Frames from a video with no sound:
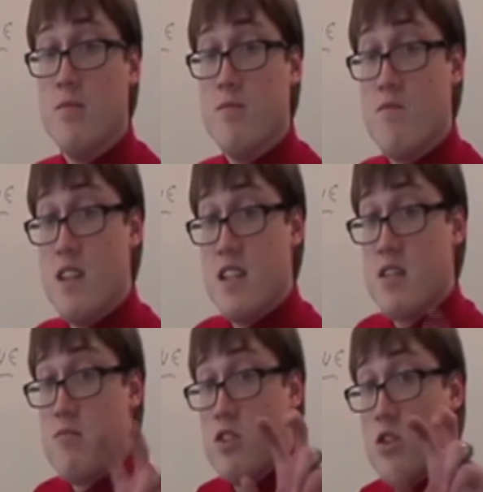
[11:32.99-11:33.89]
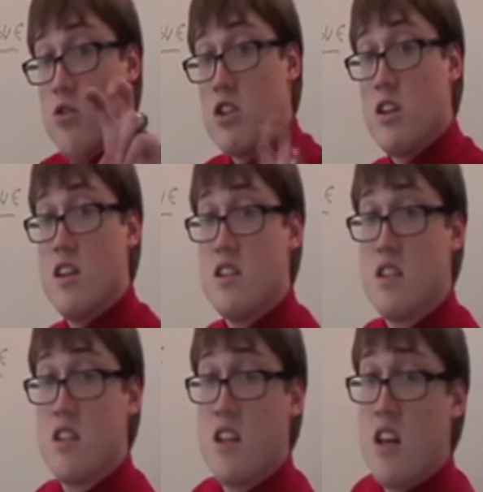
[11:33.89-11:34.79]
this
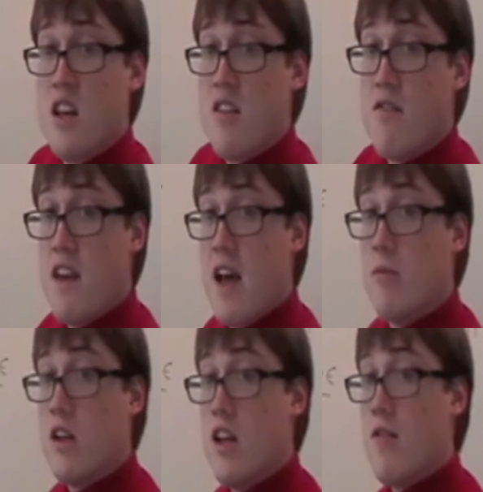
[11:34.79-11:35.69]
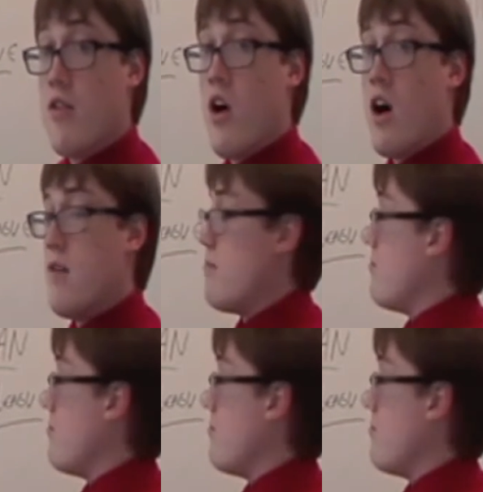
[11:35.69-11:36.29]
socialist family of thought in